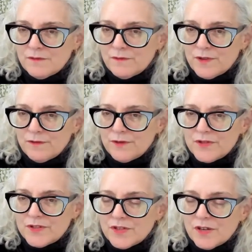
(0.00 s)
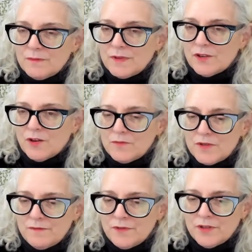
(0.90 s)
for the first time at
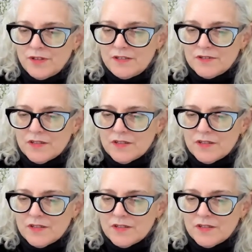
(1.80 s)
Compton Verney is